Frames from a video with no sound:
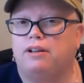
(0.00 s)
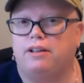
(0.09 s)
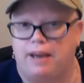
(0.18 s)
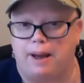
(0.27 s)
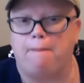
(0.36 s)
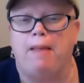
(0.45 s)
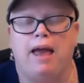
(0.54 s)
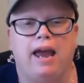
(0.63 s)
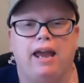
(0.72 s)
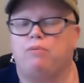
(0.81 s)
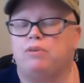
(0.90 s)
Yeah.
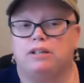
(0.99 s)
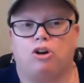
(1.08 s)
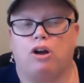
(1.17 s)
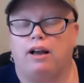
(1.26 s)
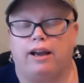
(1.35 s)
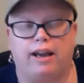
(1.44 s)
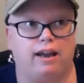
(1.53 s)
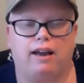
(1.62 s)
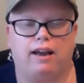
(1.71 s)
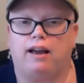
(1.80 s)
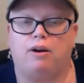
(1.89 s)
It was
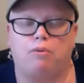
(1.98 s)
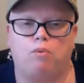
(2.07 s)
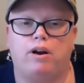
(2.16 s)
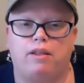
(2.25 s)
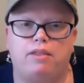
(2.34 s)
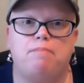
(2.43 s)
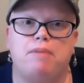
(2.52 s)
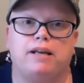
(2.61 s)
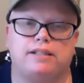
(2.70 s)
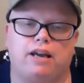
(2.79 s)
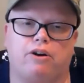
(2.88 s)
one of the
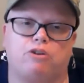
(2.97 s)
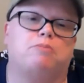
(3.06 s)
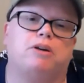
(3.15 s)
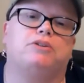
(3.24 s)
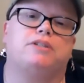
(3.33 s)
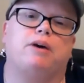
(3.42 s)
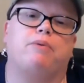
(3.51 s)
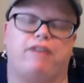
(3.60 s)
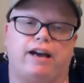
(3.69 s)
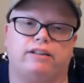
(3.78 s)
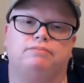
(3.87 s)
best character meals that
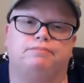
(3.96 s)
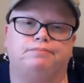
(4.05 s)
we've had.